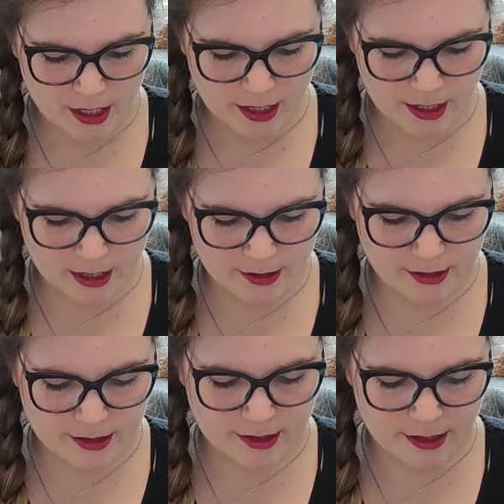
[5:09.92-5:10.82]
And
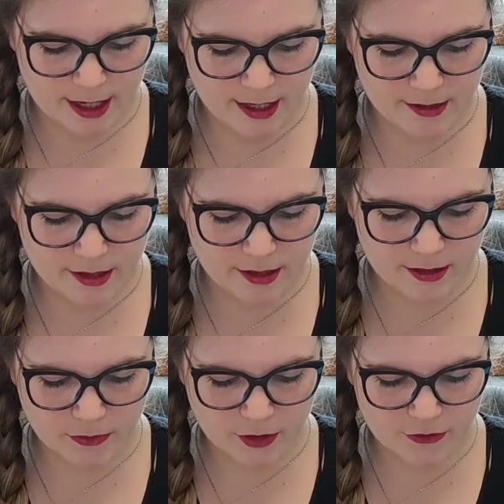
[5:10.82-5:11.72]
the last
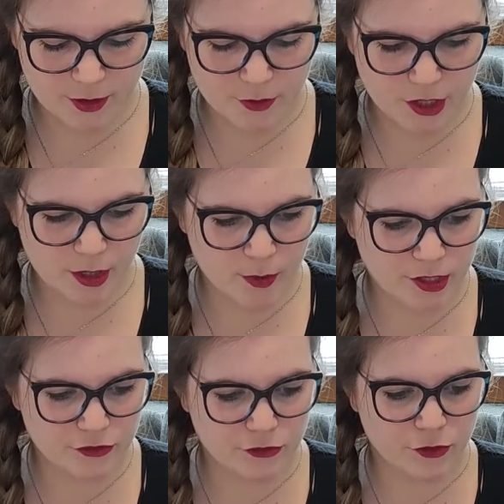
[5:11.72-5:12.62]
fabric I
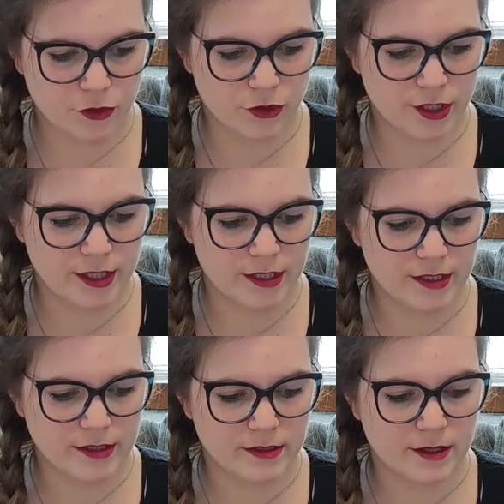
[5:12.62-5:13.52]
went for
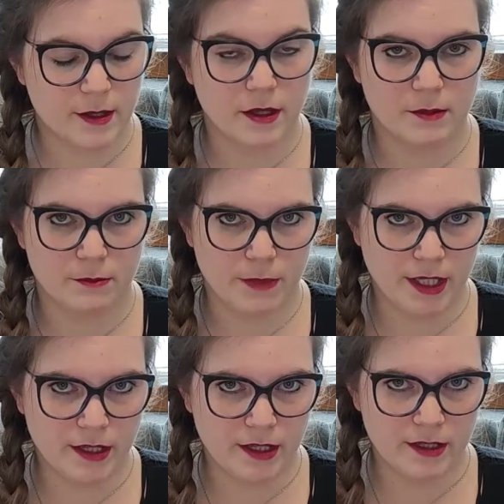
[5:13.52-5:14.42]
is
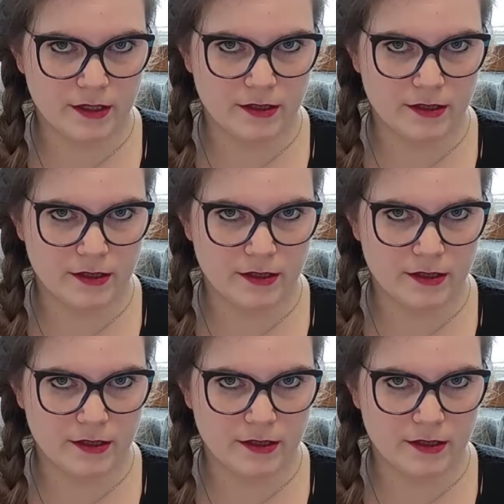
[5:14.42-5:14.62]
Minky,